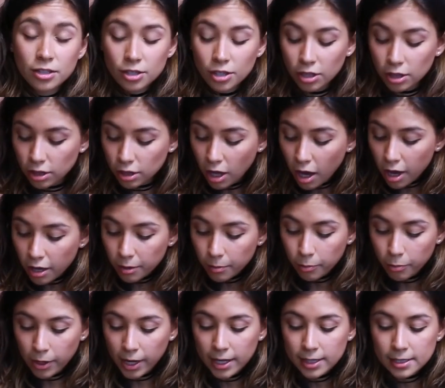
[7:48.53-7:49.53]
There's a lot
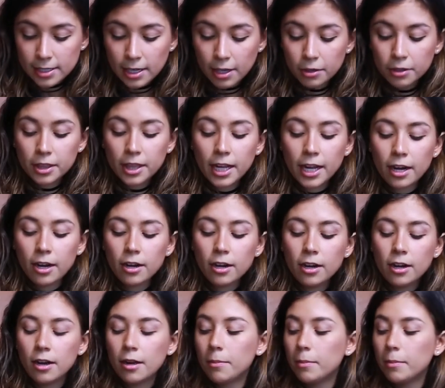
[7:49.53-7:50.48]
of brands out there,